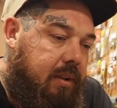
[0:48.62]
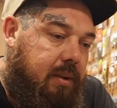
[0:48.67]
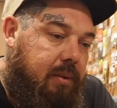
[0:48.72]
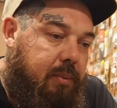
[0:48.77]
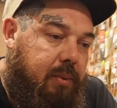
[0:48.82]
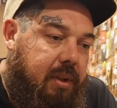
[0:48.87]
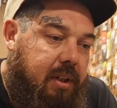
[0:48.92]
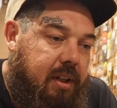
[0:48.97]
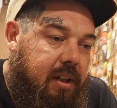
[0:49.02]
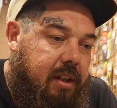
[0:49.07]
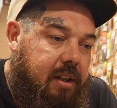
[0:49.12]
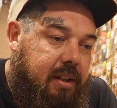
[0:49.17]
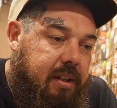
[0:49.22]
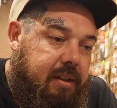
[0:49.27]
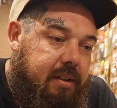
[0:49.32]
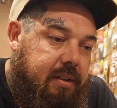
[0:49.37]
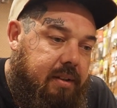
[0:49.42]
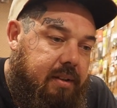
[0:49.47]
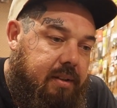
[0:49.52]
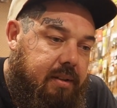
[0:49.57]
We
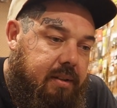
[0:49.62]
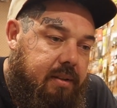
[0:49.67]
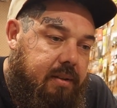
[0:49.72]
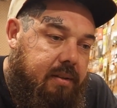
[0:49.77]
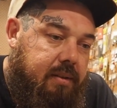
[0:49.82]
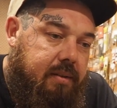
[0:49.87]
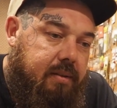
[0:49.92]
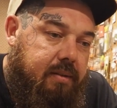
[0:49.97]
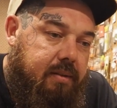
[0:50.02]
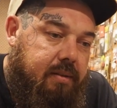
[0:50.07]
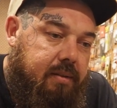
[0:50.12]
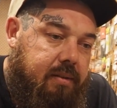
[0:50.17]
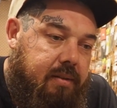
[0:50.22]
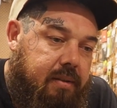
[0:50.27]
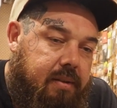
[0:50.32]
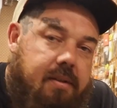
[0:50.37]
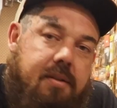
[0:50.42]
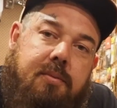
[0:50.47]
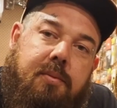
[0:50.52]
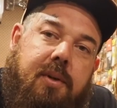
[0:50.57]
like
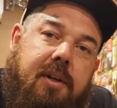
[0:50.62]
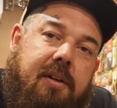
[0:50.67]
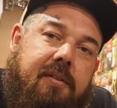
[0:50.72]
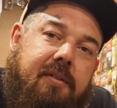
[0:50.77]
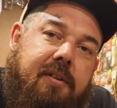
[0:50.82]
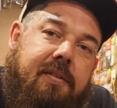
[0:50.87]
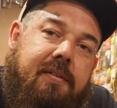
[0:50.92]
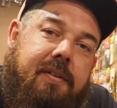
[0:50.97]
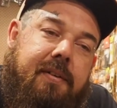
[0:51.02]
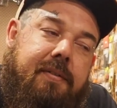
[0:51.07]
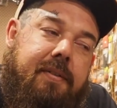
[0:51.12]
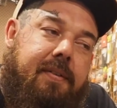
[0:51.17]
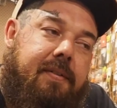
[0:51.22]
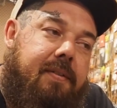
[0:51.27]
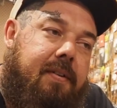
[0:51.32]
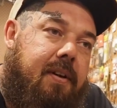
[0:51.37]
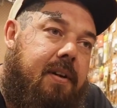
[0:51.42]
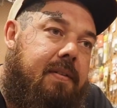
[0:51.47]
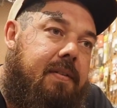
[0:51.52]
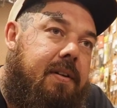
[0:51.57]
12 off having
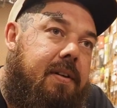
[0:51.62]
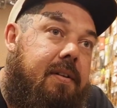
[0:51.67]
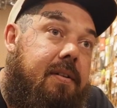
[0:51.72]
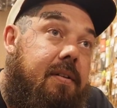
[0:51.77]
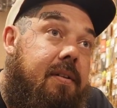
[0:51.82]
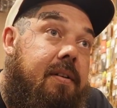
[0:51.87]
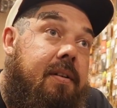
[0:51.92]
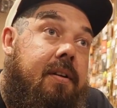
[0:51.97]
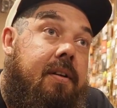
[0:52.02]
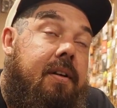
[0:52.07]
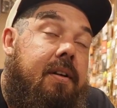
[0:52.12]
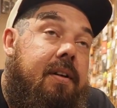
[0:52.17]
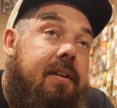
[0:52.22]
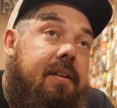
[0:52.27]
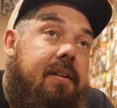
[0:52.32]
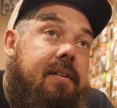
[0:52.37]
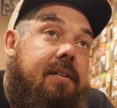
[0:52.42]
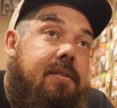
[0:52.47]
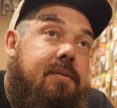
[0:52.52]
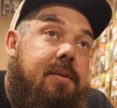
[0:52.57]
500,
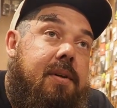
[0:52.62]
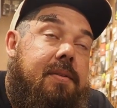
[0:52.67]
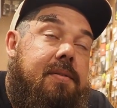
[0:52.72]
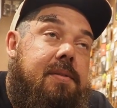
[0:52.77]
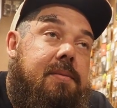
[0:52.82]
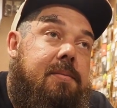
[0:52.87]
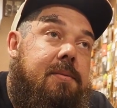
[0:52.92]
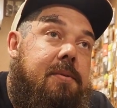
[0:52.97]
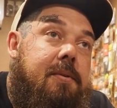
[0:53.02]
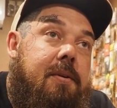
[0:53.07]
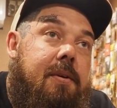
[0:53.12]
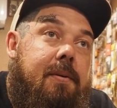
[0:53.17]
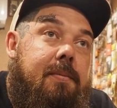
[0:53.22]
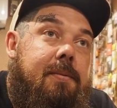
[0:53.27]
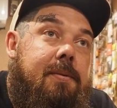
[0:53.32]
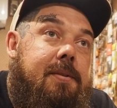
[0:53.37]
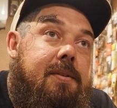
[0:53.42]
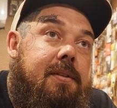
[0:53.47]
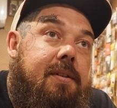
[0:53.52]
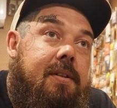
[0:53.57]
12
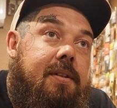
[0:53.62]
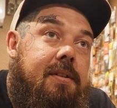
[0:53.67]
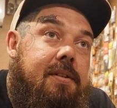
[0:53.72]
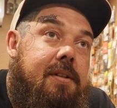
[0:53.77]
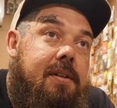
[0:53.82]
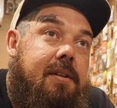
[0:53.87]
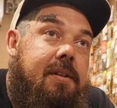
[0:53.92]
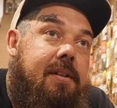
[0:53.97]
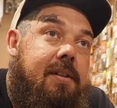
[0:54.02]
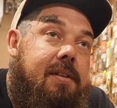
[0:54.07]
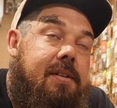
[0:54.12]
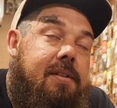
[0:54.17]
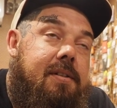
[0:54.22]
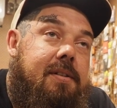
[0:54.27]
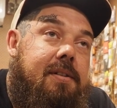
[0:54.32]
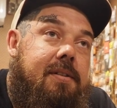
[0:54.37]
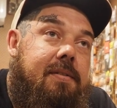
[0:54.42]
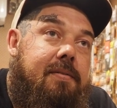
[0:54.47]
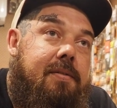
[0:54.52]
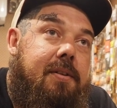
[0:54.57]
subscribers. So
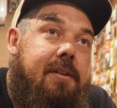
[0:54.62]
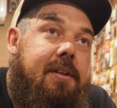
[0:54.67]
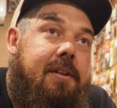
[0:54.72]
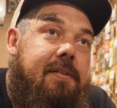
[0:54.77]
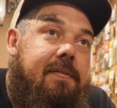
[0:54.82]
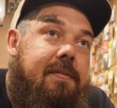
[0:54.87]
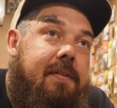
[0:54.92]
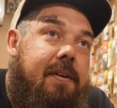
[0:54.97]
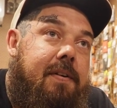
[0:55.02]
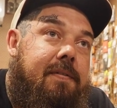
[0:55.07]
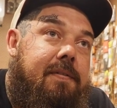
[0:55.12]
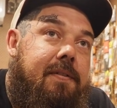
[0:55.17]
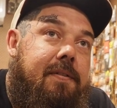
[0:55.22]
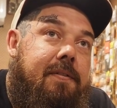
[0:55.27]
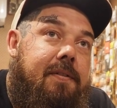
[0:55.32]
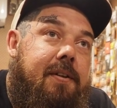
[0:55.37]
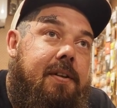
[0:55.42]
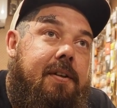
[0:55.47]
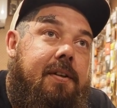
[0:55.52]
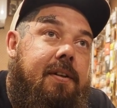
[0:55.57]
if we can get to
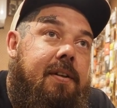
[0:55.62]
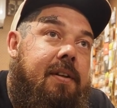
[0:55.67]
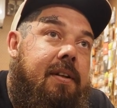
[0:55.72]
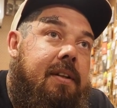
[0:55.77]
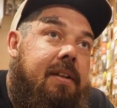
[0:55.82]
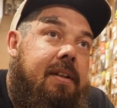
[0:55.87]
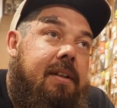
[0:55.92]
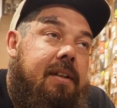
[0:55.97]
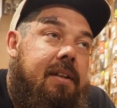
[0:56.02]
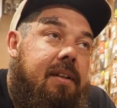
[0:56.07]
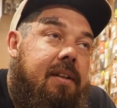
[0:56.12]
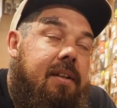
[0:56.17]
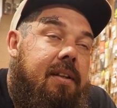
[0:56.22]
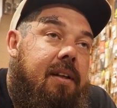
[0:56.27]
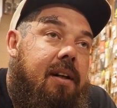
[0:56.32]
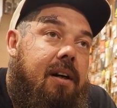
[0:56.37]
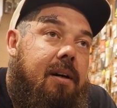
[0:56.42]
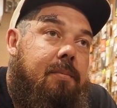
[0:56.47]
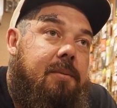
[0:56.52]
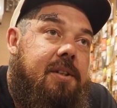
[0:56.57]
550,
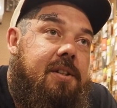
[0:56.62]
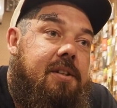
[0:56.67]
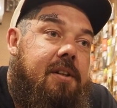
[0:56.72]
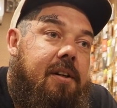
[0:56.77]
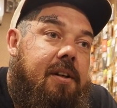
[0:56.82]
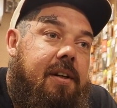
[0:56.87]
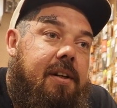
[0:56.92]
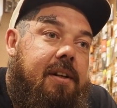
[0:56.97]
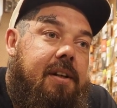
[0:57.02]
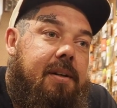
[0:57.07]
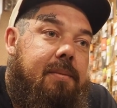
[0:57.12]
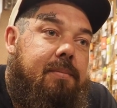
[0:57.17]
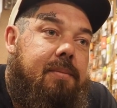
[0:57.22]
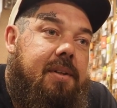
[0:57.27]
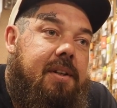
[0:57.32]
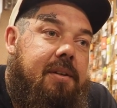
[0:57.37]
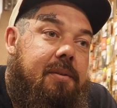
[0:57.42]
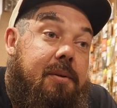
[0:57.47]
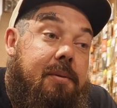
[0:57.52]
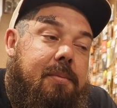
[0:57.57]
I'm going to tie up,
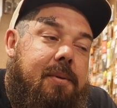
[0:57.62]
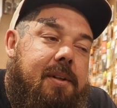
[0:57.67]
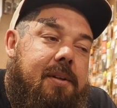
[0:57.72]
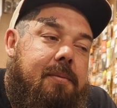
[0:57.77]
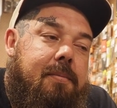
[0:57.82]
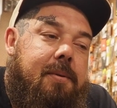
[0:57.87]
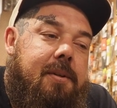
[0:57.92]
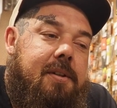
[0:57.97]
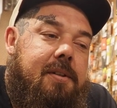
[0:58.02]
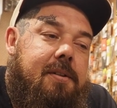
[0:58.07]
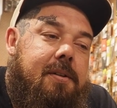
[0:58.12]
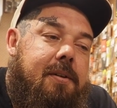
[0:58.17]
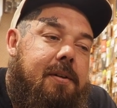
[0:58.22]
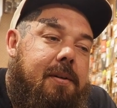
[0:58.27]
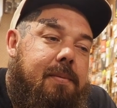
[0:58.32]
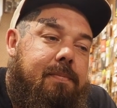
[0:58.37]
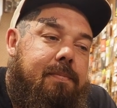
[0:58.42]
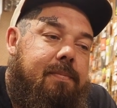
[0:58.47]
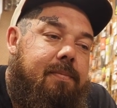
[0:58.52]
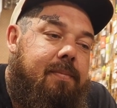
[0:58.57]
and it'll give me a little bit of
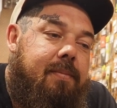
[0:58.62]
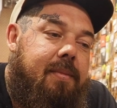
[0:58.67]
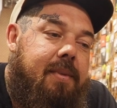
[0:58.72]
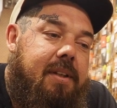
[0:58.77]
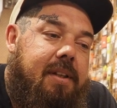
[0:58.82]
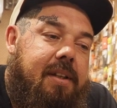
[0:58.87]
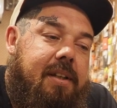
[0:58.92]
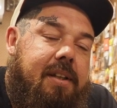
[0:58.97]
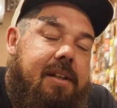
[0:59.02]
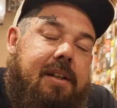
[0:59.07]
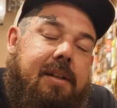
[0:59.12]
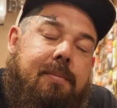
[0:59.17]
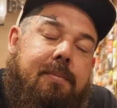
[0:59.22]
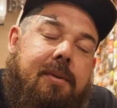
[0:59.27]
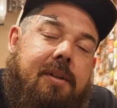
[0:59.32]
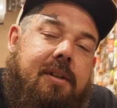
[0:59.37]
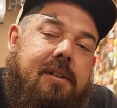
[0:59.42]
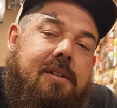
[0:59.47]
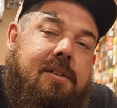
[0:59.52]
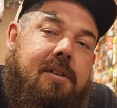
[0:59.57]
time. And I'm
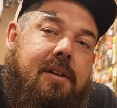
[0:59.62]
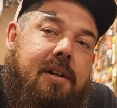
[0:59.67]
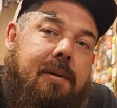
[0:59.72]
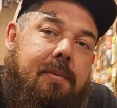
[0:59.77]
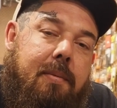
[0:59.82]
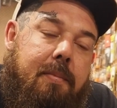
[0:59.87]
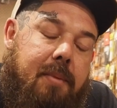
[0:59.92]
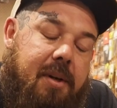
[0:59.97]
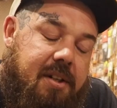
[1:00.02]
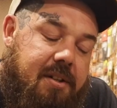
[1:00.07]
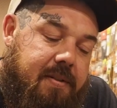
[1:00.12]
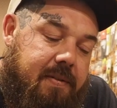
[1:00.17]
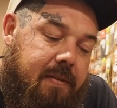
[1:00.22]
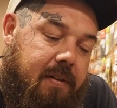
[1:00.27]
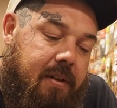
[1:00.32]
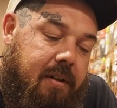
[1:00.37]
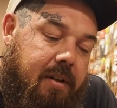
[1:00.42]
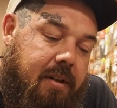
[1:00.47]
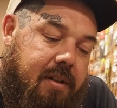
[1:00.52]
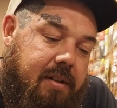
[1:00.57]
going to tie up a bunch of
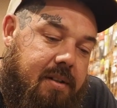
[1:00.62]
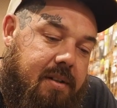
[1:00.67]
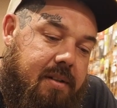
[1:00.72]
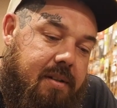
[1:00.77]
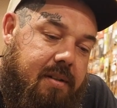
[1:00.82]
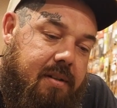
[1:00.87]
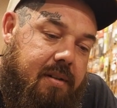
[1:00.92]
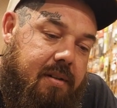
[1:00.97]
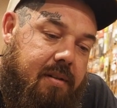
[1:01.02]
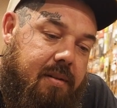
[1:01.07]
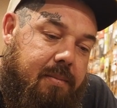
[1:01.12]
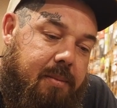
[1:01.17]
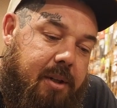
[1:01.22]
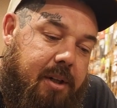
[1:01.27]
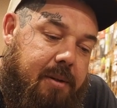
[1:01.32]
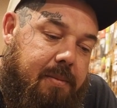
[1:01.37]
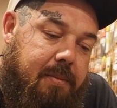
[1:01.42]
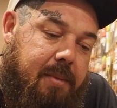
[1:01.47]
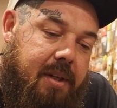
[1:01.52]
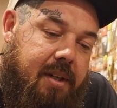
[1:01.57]
flies, a lot of my
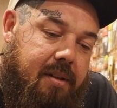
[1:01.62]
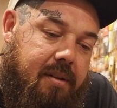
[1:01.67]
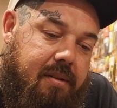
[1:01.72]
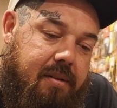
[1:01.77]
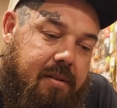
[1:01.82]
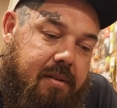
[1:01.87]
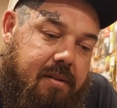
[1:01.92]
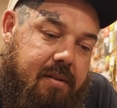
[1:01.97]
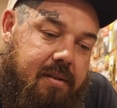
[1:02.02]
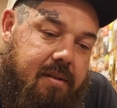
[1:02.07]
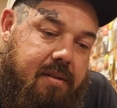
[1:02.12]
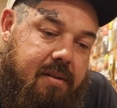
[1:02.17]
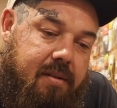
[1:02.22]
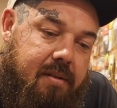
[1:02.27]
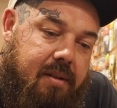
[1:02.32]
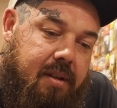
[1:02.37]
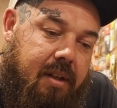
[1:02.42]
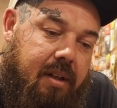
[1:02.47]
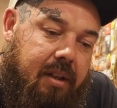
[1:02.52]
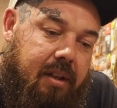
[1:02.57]
own patterns,
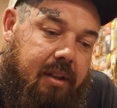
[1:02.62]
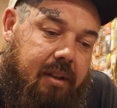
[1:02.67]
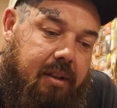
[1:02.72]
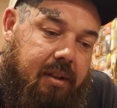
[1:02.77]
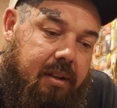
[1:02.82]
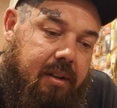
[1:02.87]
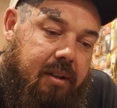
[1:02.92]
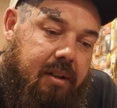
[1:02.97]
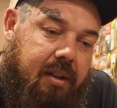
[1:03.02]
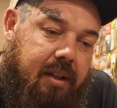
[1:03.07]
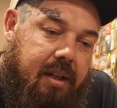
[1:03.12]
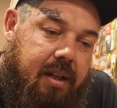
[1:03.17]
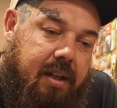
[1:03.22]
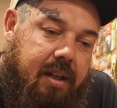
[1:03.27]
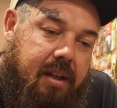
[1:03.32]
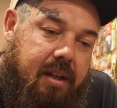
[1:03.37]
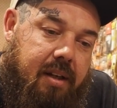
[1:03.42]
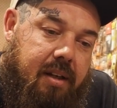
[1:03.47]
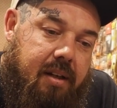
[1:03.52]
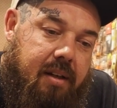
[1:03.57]

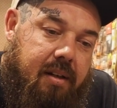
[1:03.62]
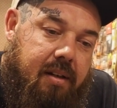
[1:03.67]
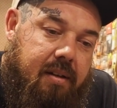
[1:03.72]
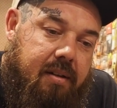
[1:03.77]
and